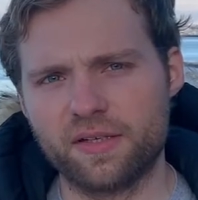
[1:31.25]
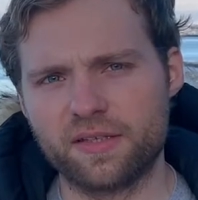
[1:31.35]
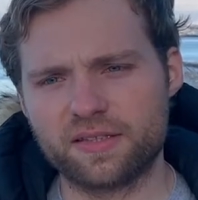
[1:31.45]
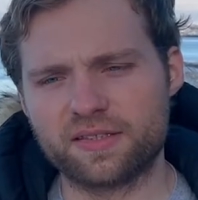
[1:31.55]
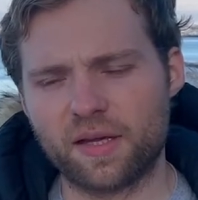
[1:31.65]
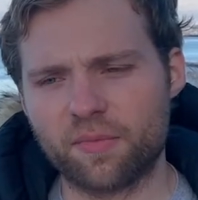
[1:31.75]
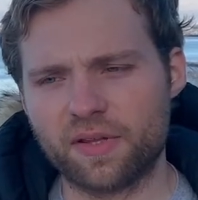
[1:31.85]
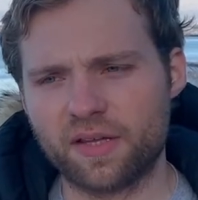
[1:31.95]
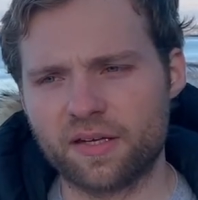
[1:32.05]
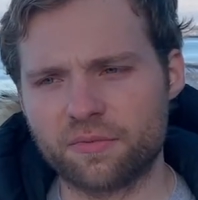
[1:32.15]
This is something
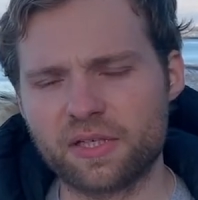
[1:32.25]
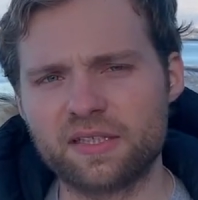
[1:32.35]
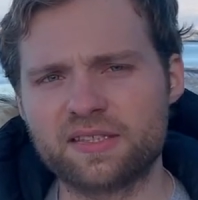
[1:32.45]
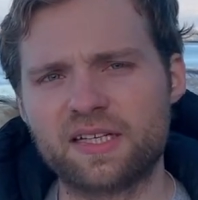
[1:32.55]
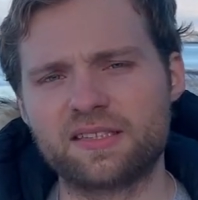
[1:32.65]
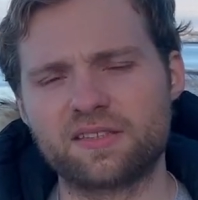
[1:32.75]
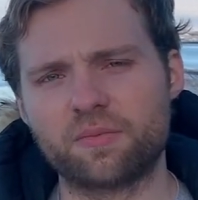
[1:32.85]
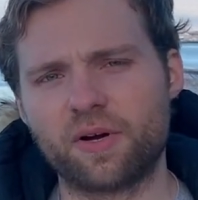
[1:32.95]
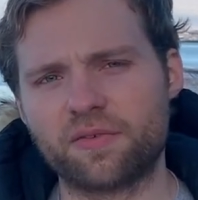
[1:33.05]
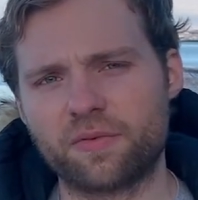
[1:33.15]
that really sets us
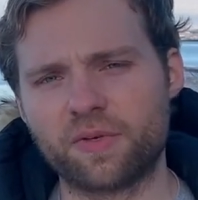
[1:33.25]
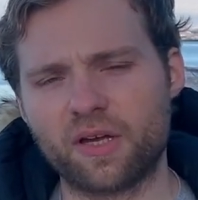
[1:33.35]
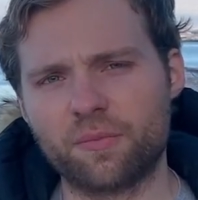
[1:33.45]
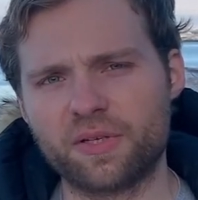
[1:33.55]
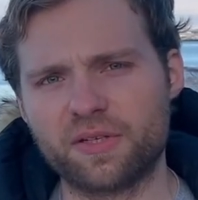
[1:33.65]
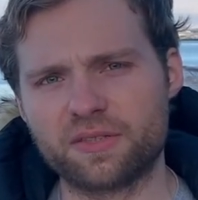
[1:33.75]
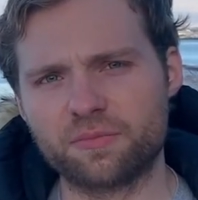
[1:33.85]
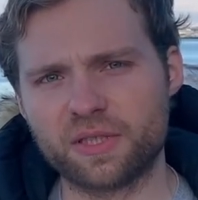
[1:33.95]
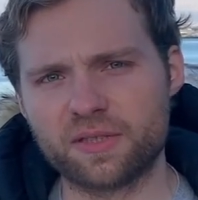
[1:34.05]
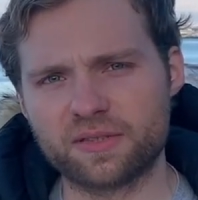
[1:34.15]
apart from the competition
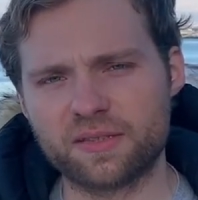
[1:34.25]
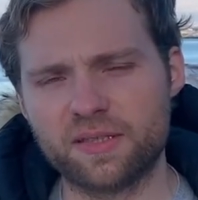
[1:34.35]
because